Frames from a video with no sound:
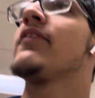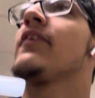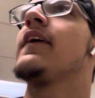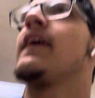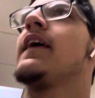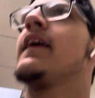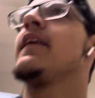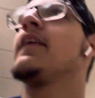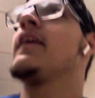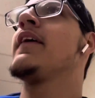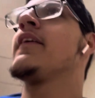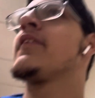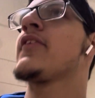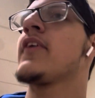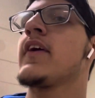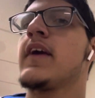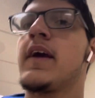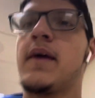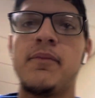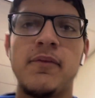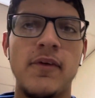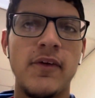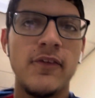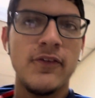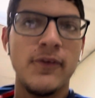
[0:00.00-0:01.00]
and it looks like
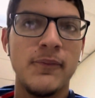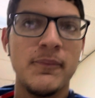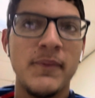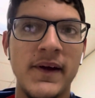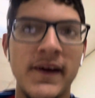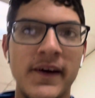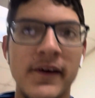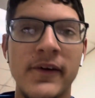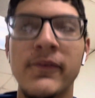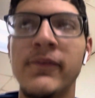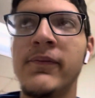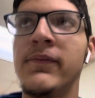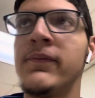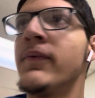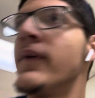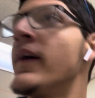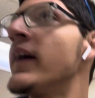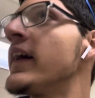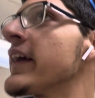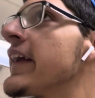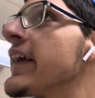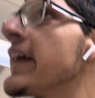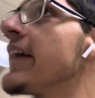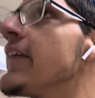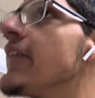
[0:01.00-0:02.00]
I'm just about
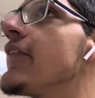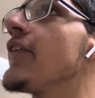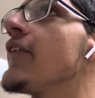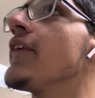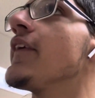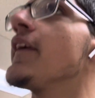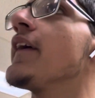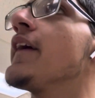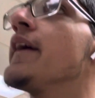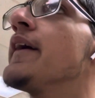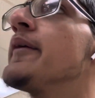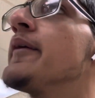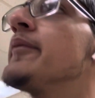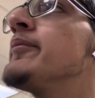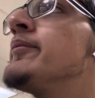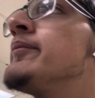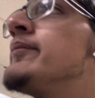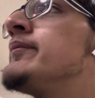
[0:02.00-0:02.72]
walking to them.